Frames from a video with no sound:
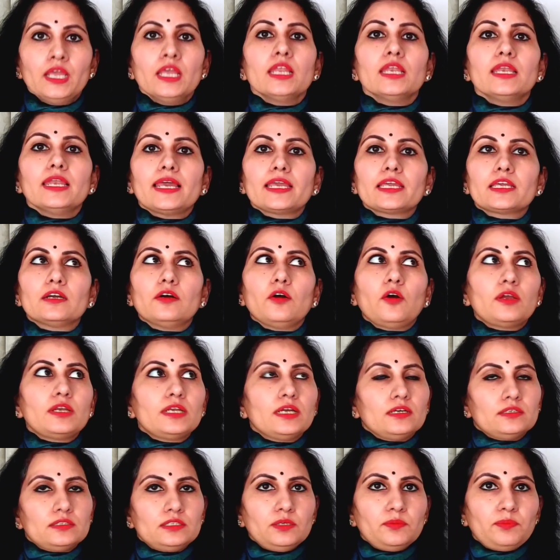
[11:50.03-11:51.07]
Like on
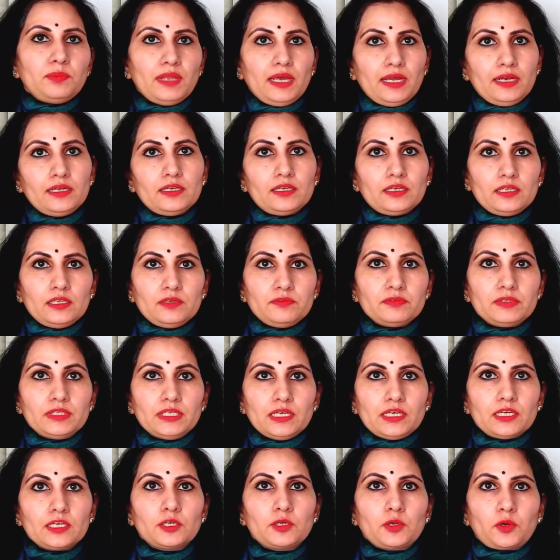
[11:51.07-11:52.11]
other plant, if they
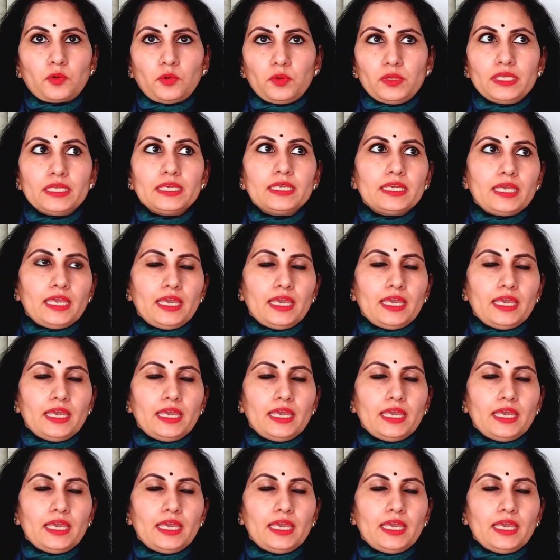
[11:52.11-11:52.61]
are growing